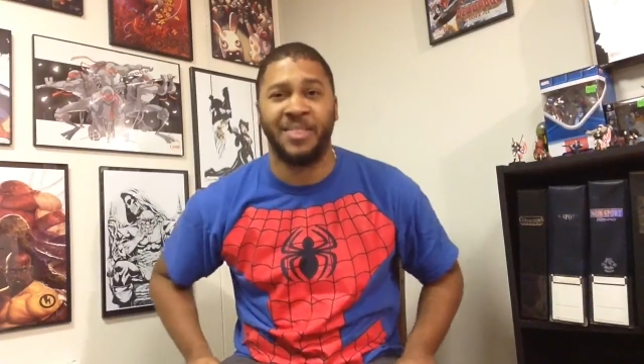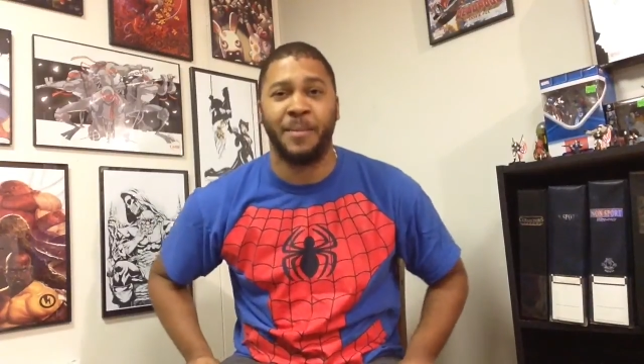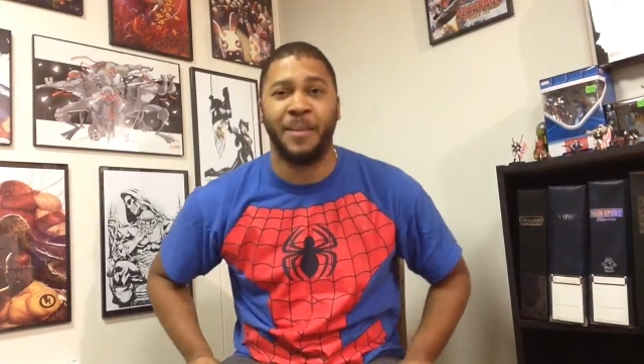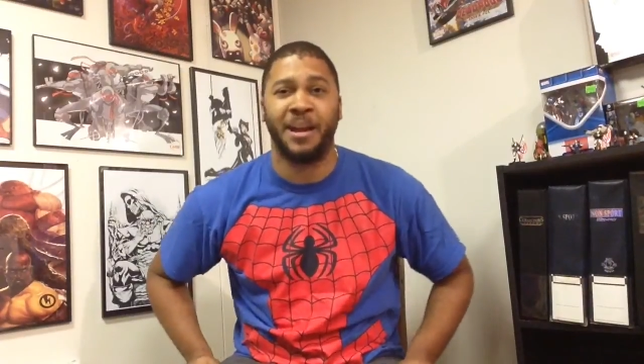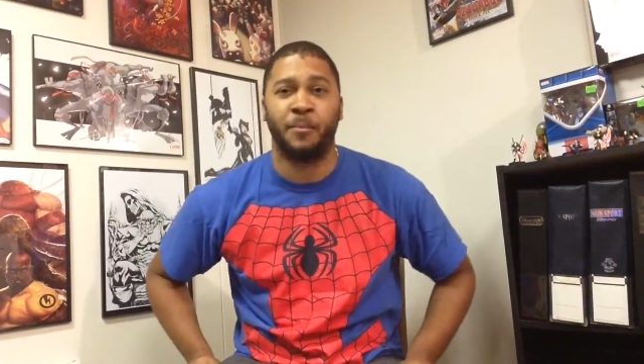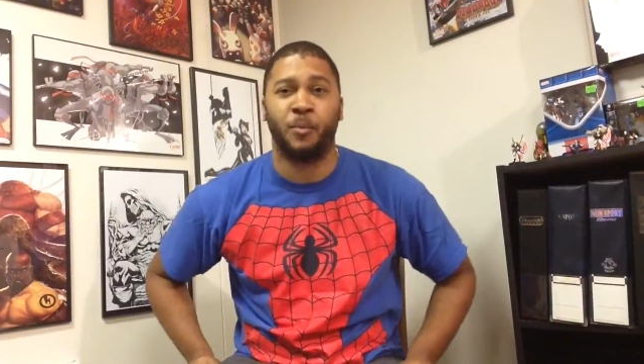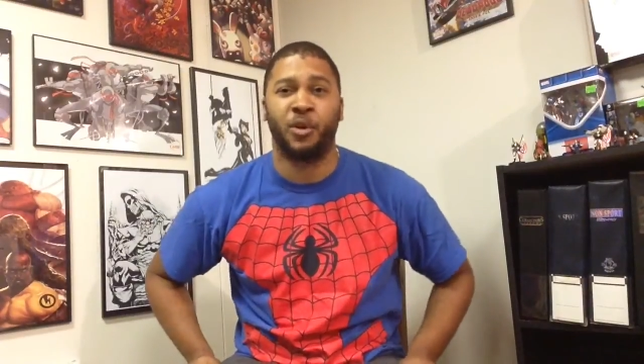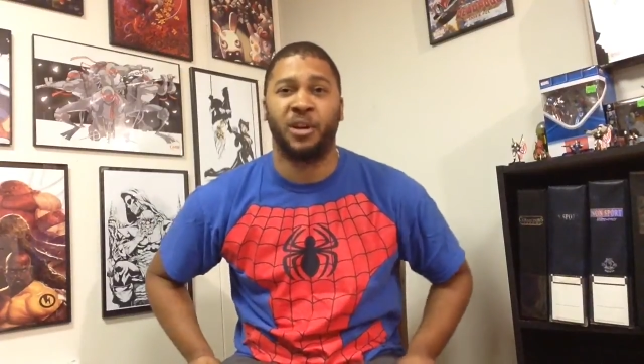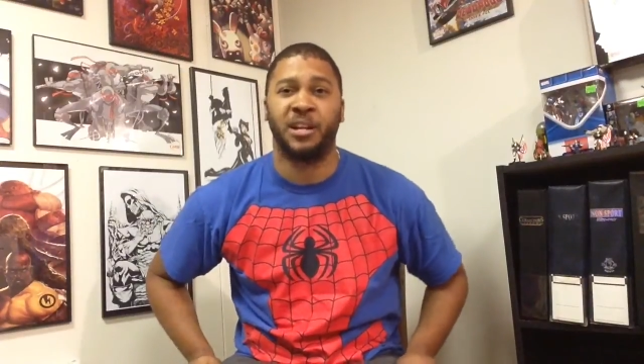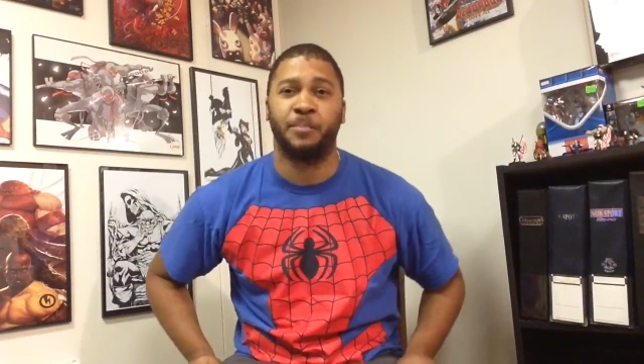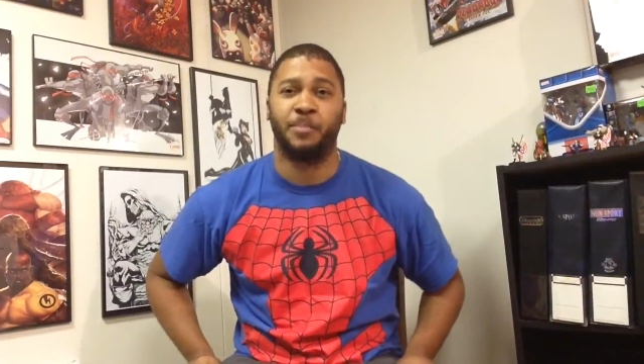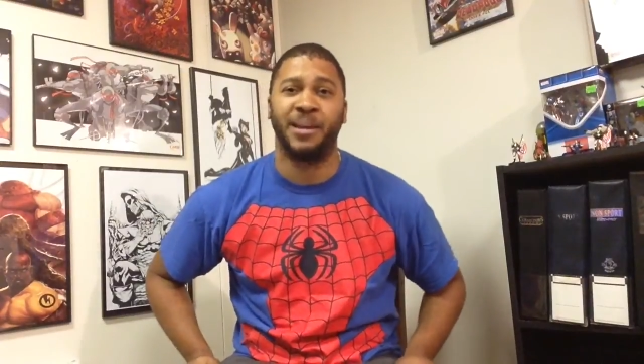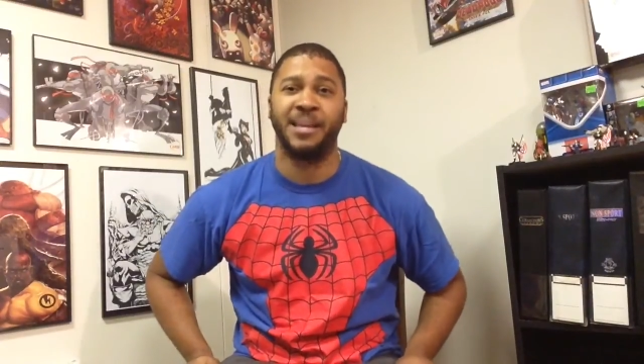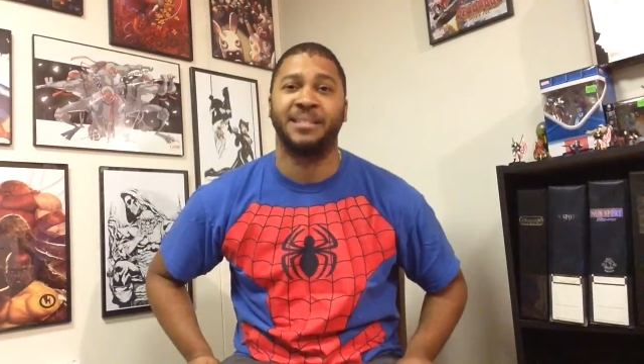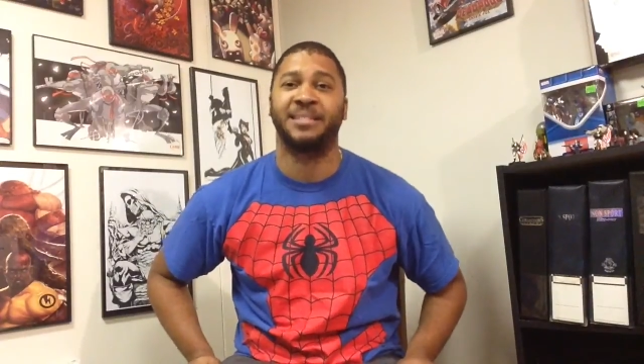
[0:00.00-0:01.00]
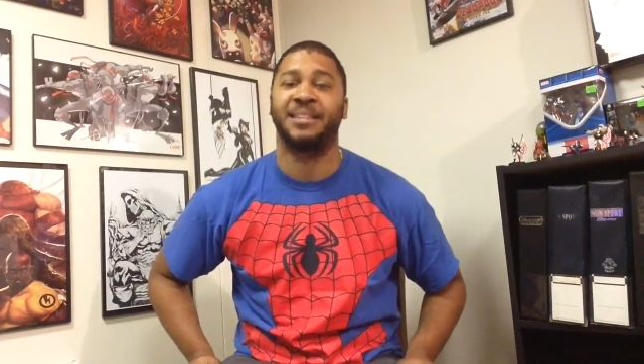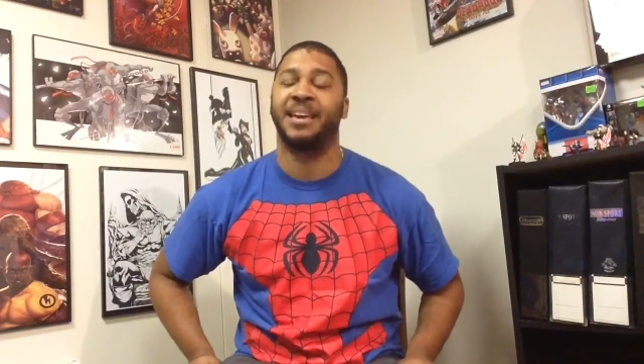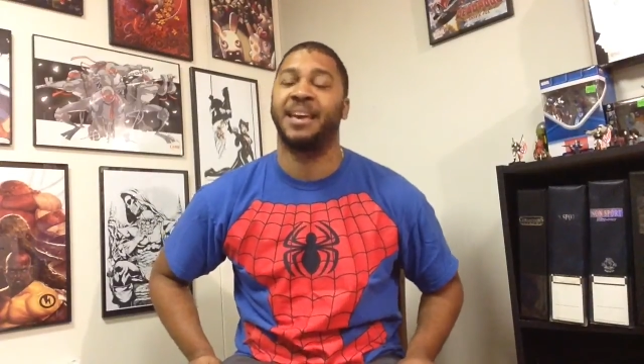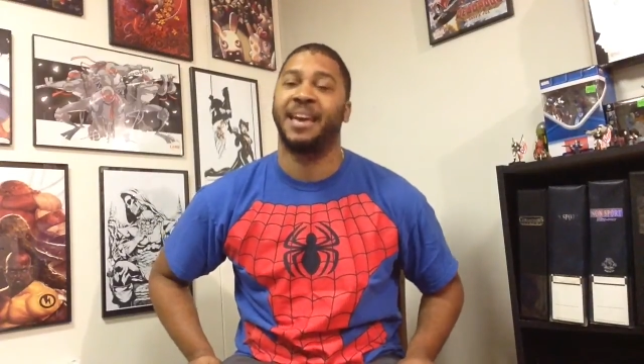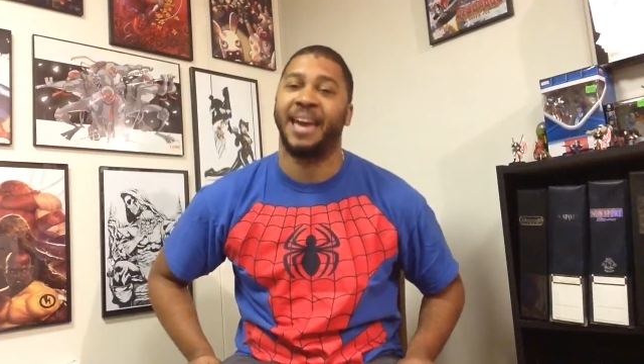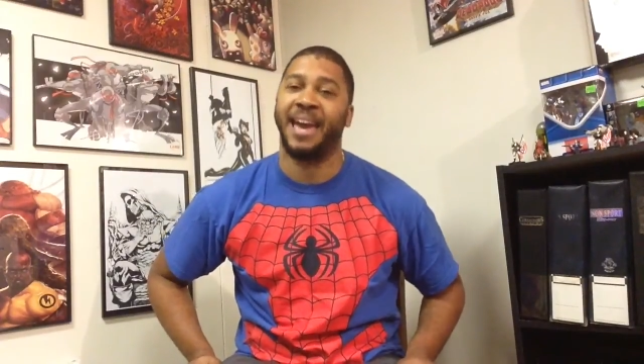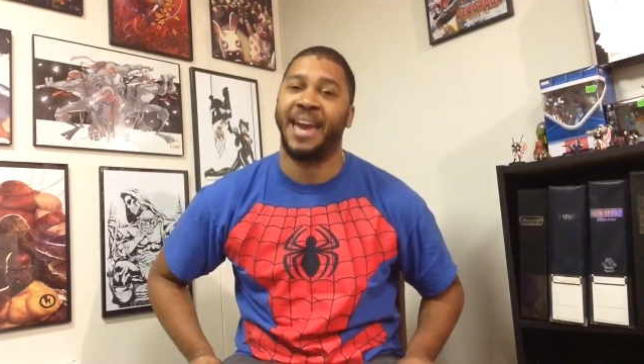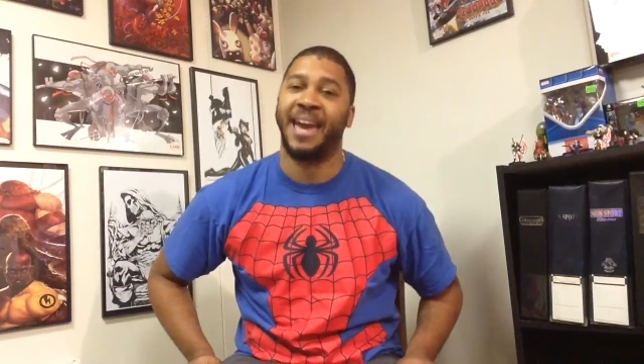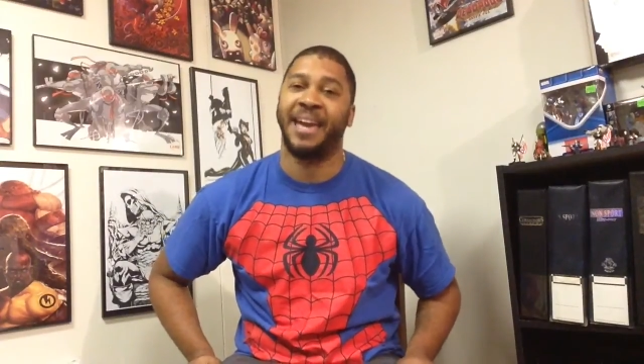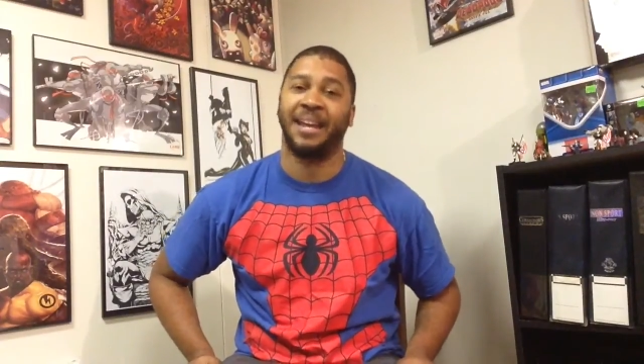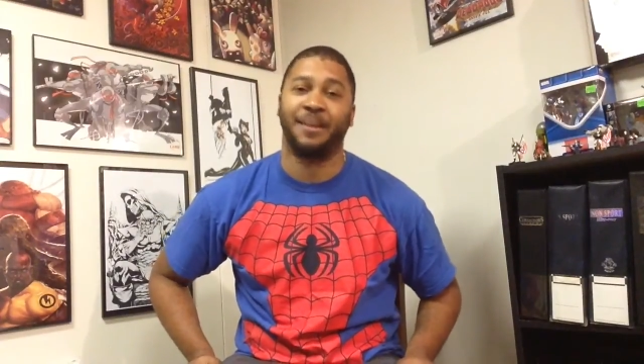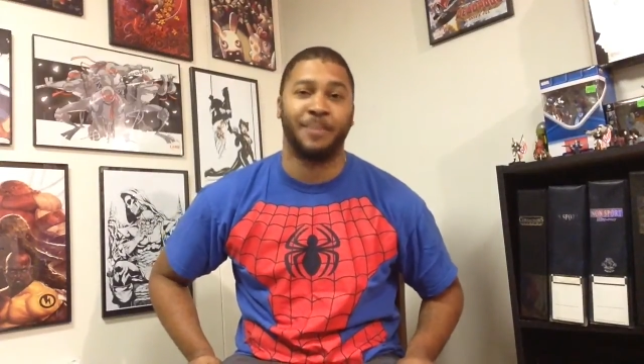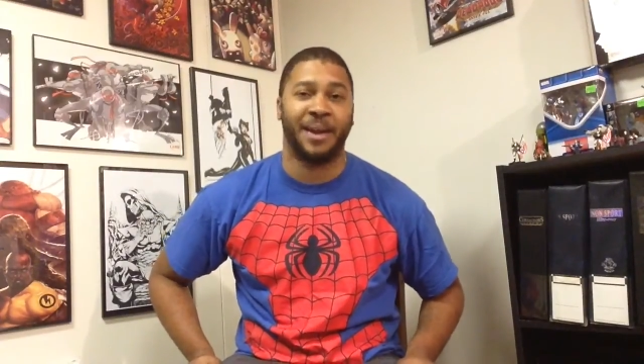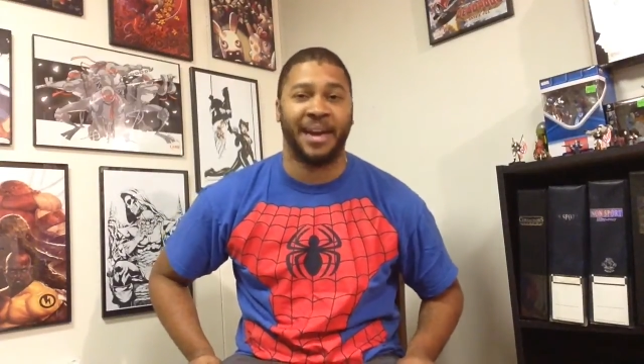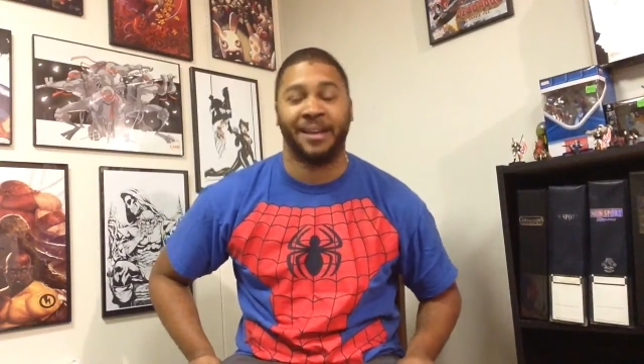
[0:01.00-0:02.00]
they made a Moreland piece,
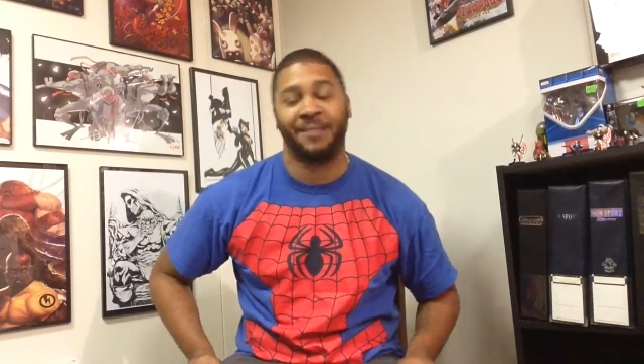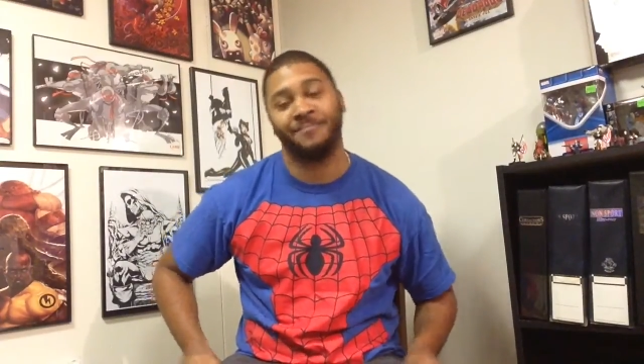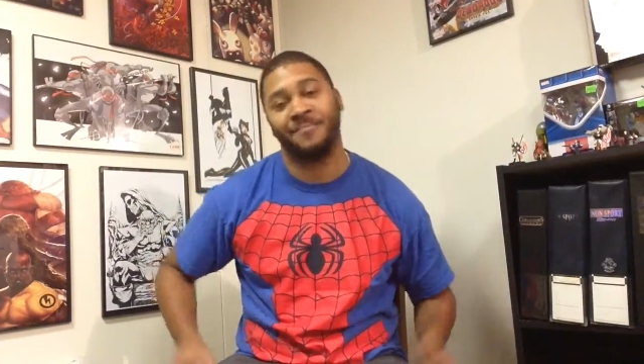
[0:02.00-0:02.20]
and man,